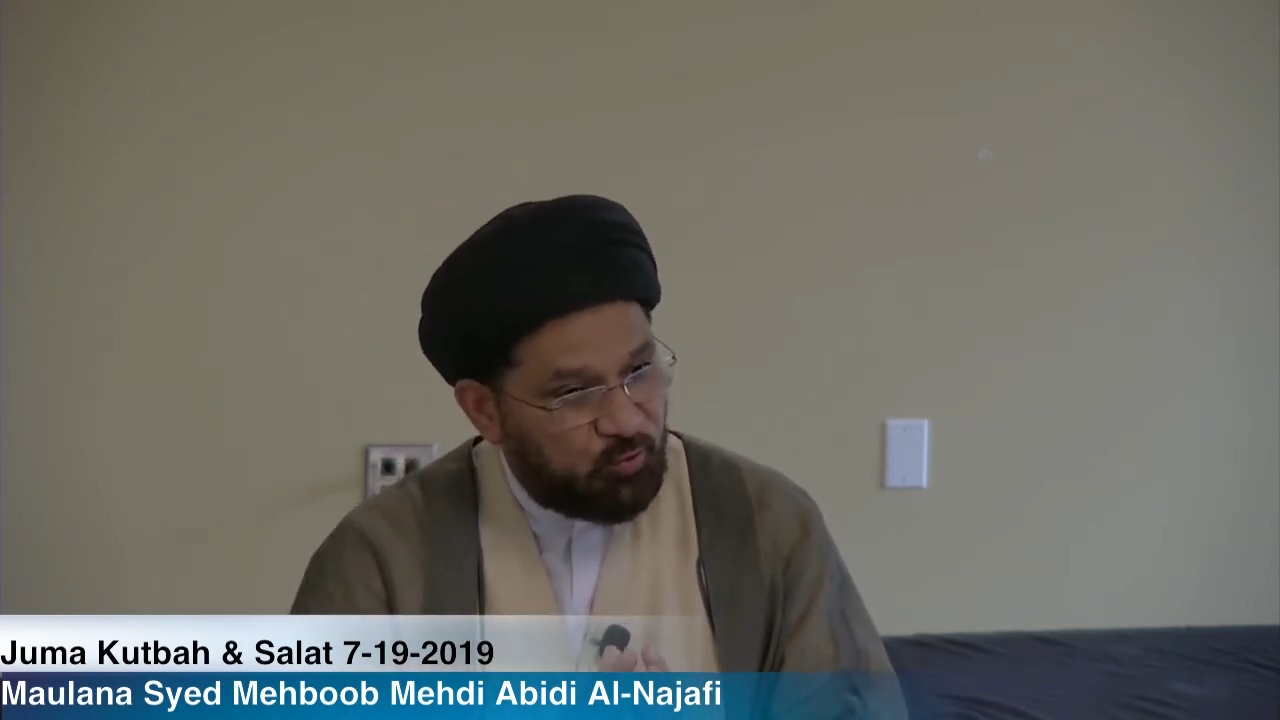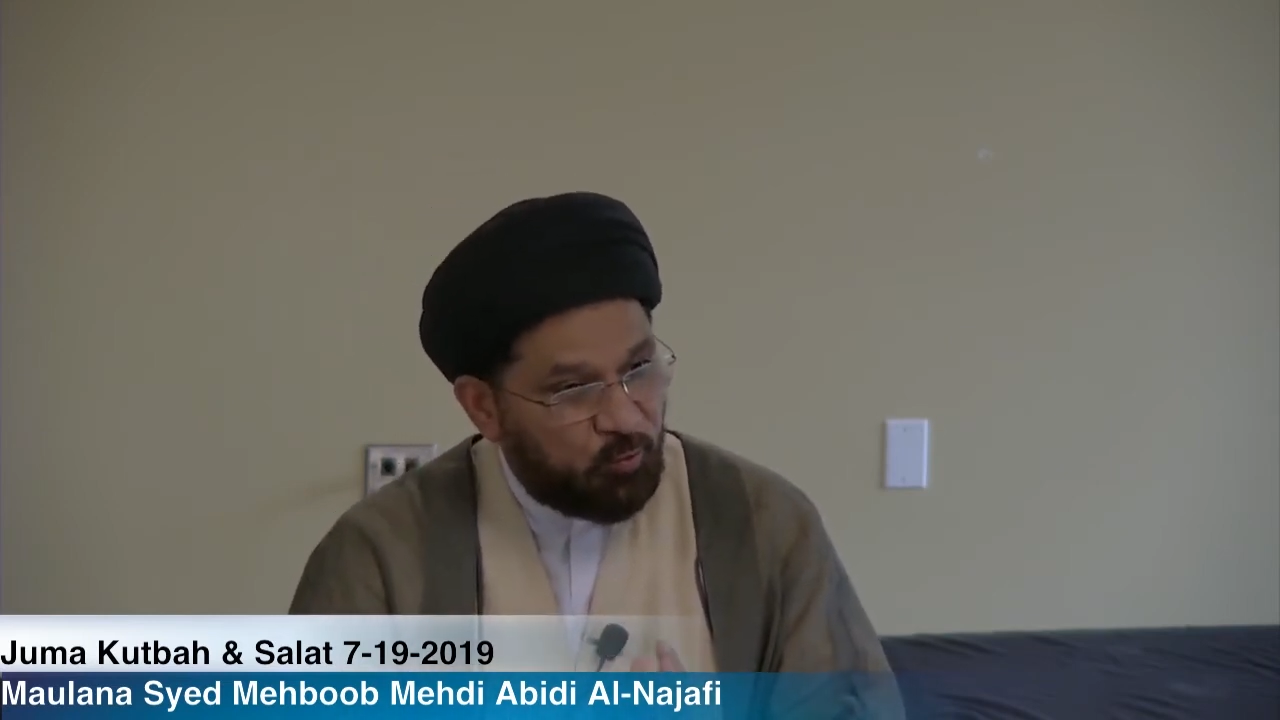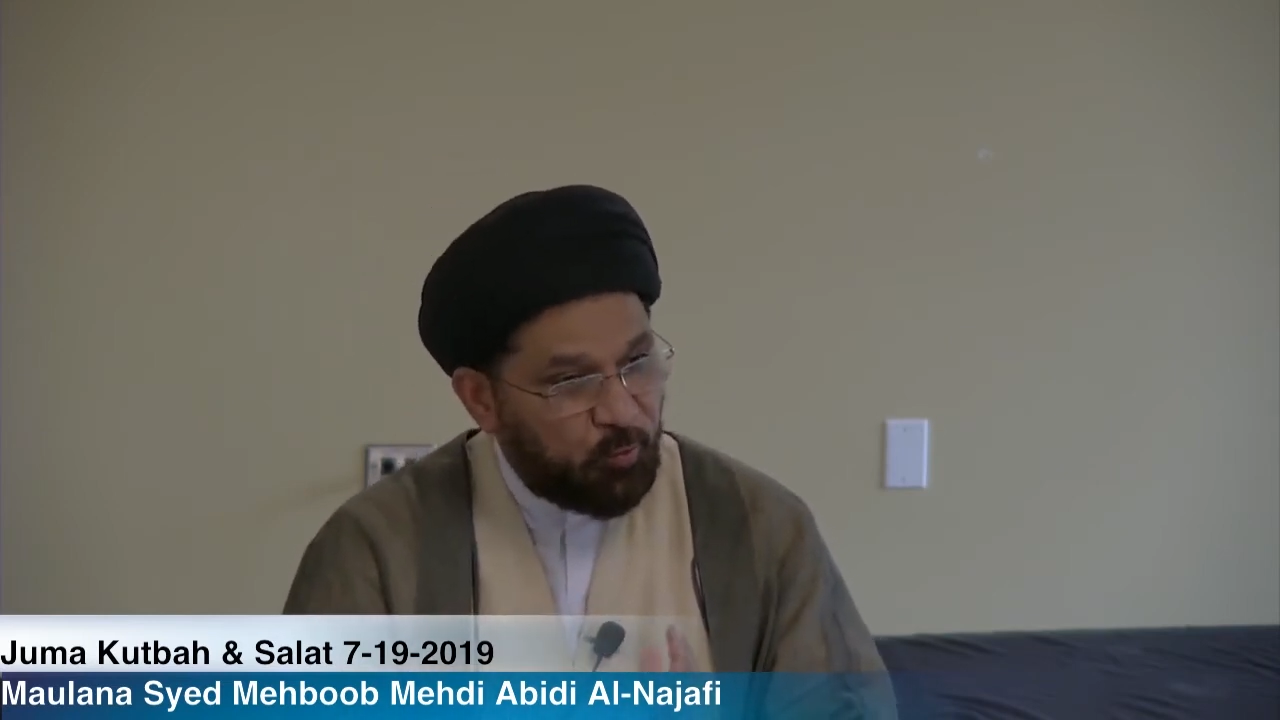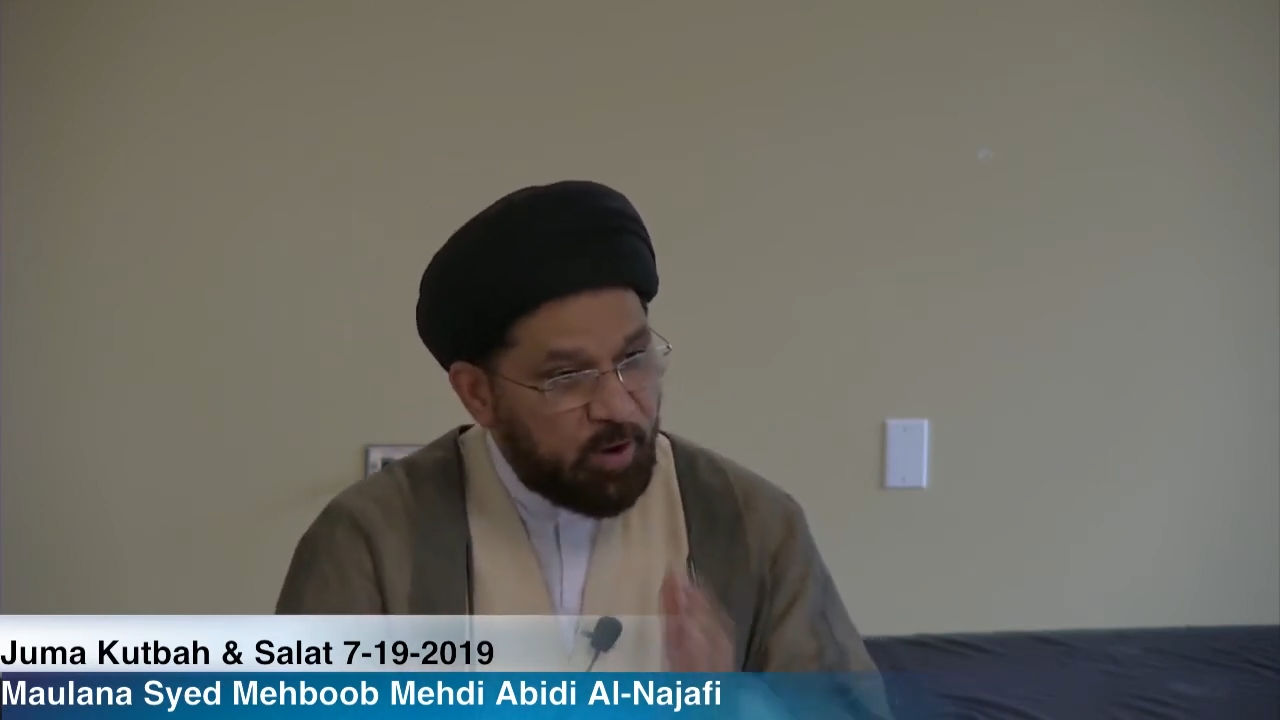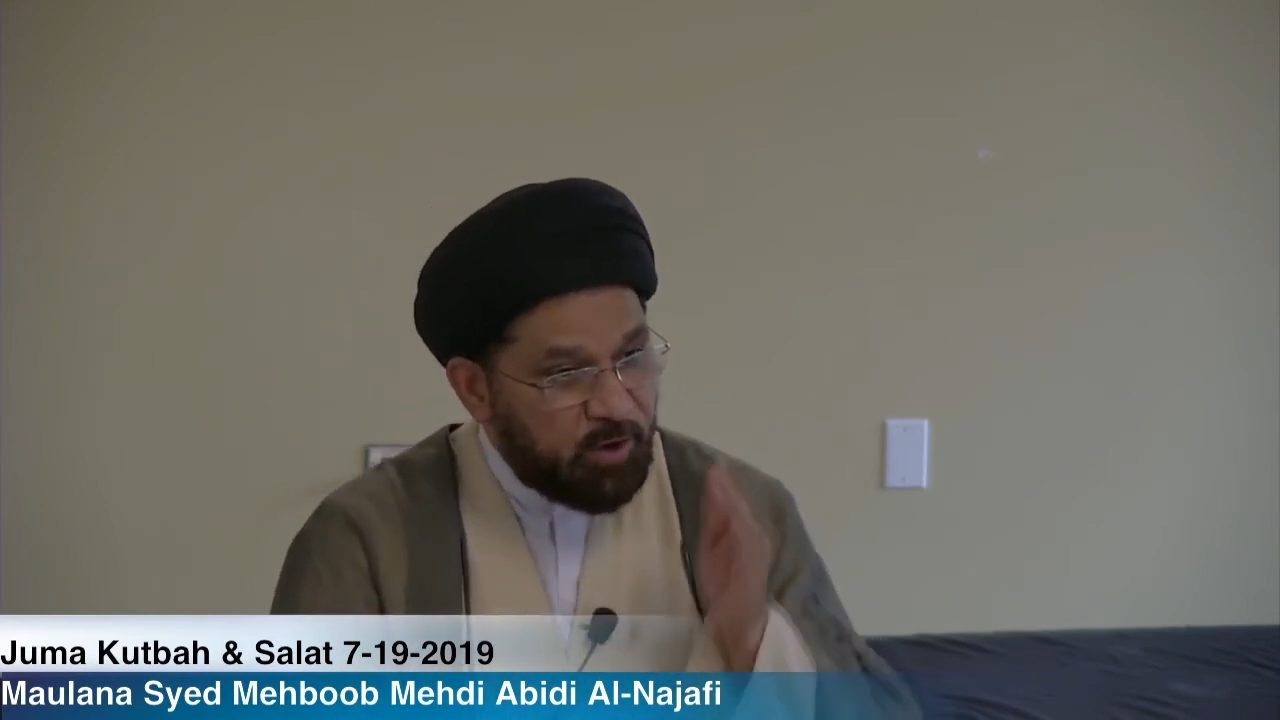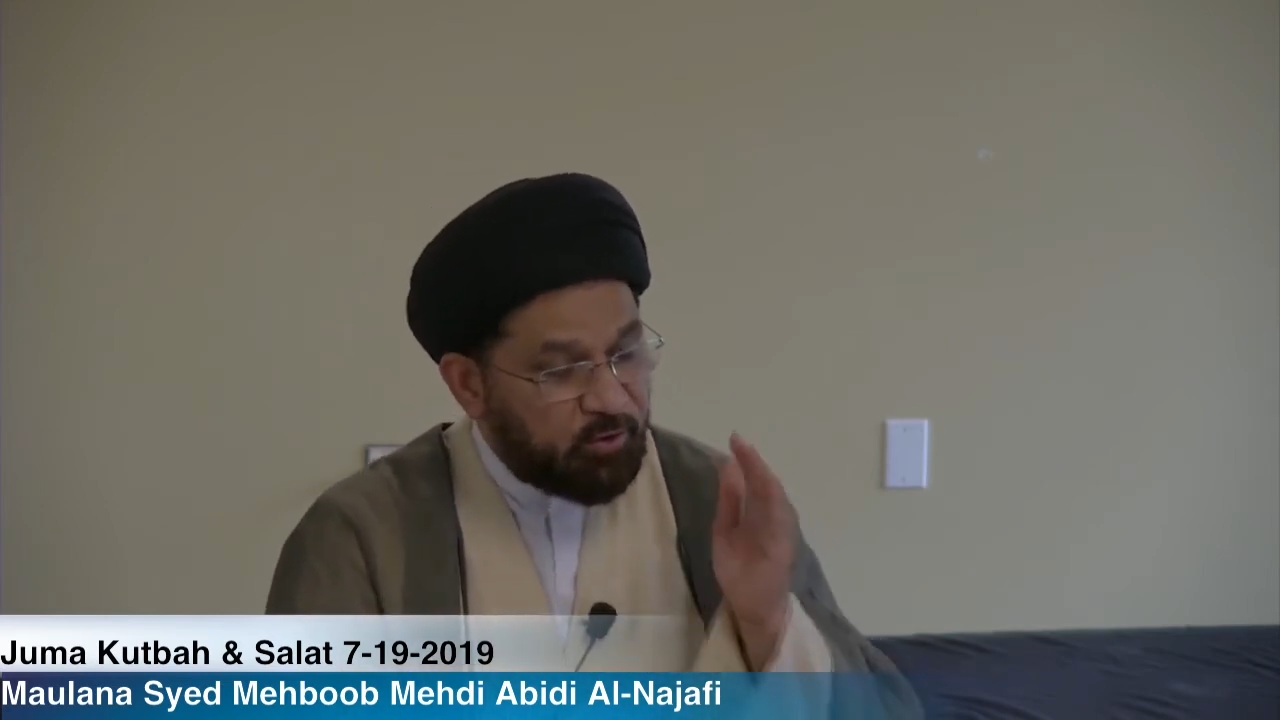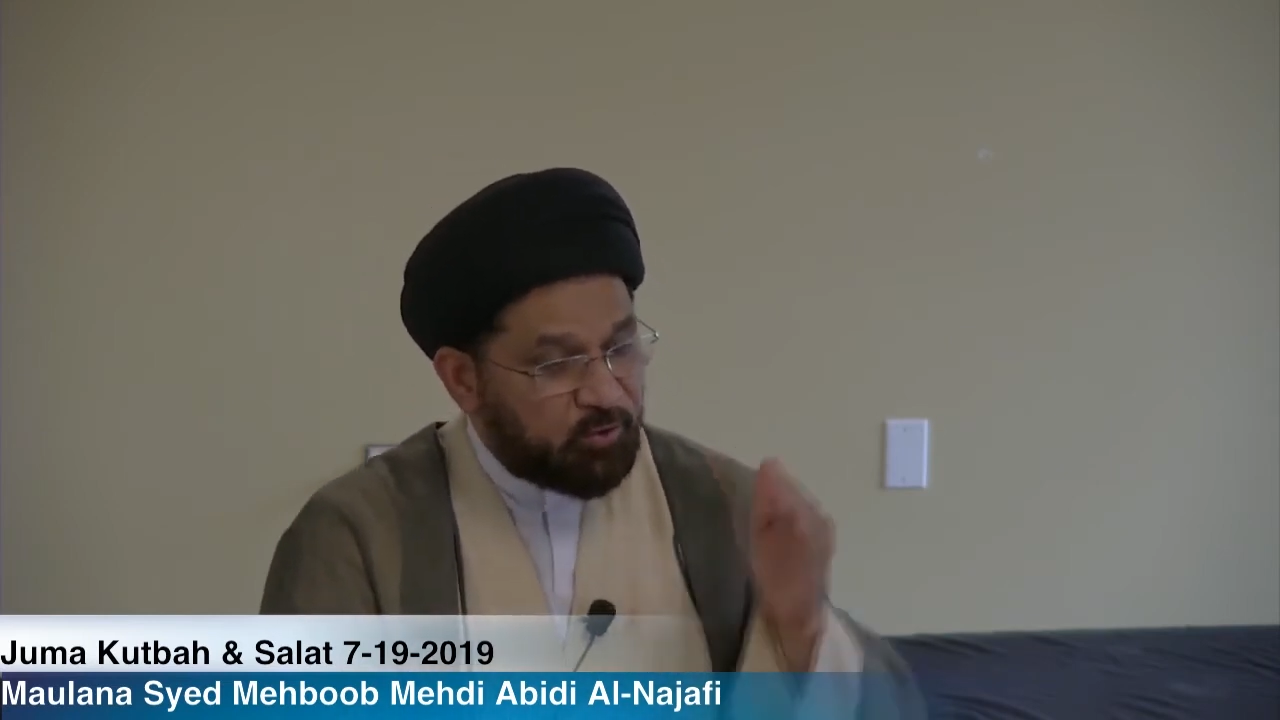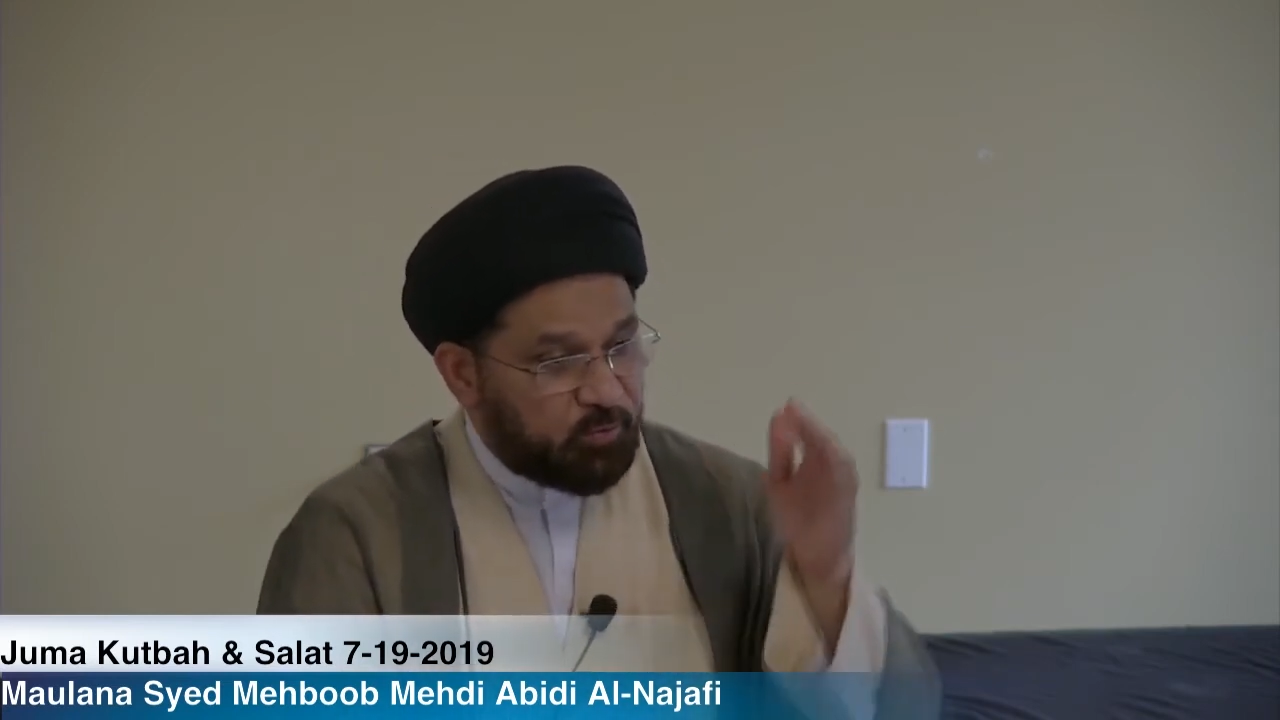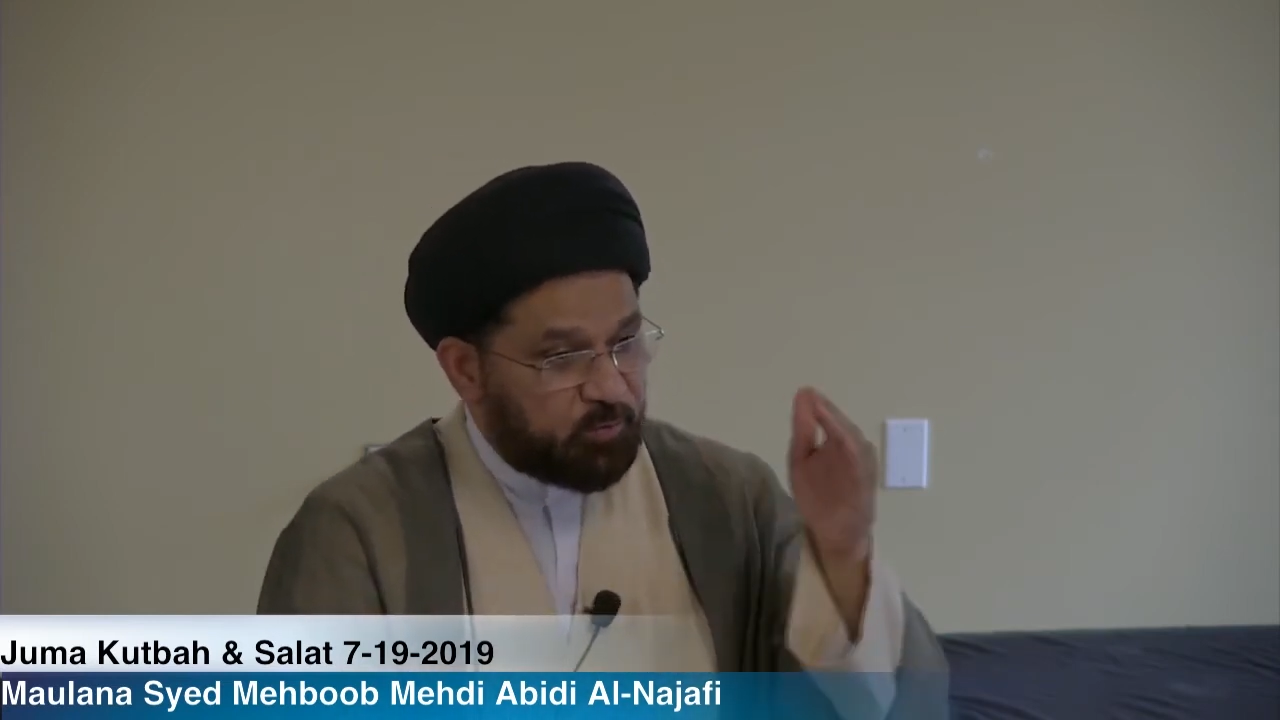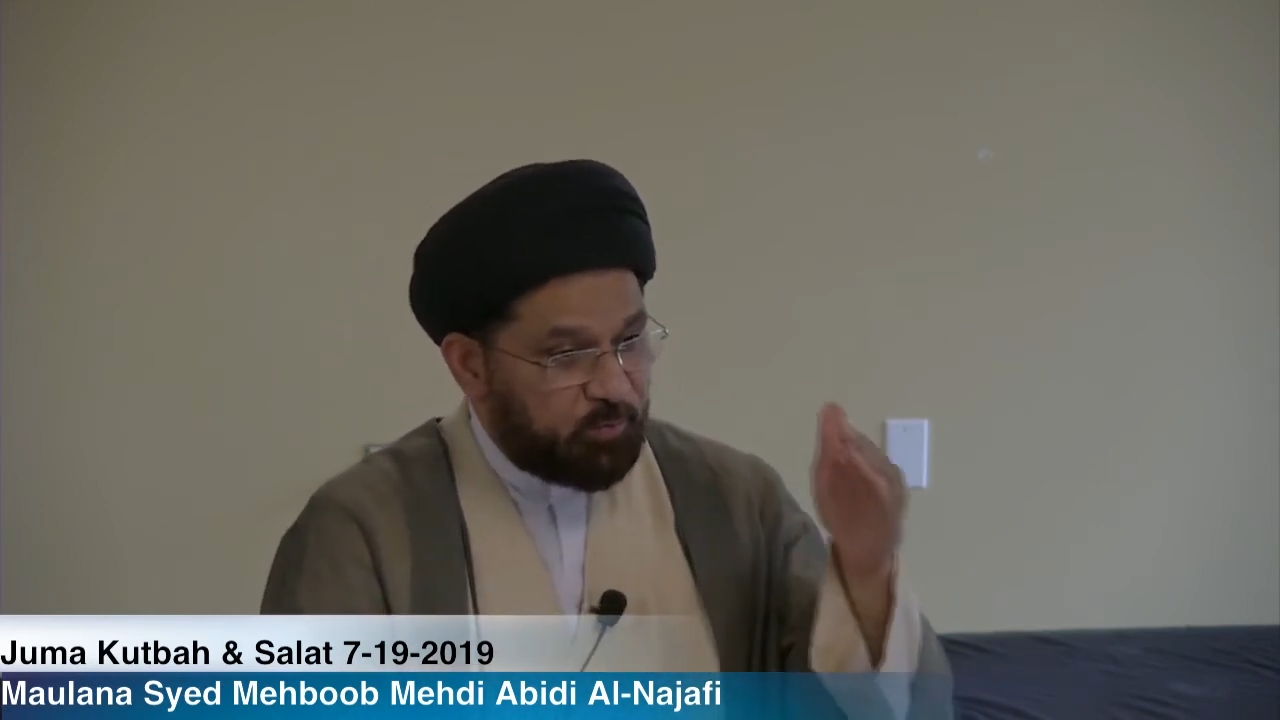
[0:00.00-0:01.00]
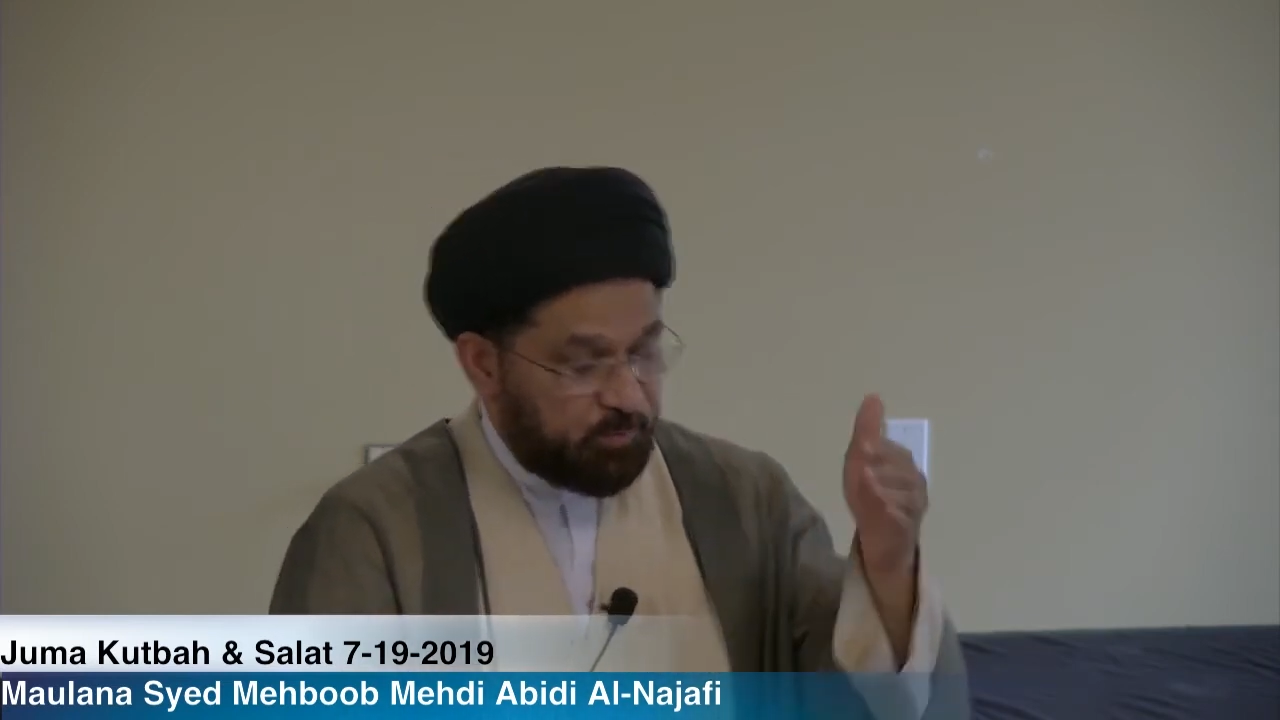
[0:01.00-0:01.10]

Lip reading: where you should,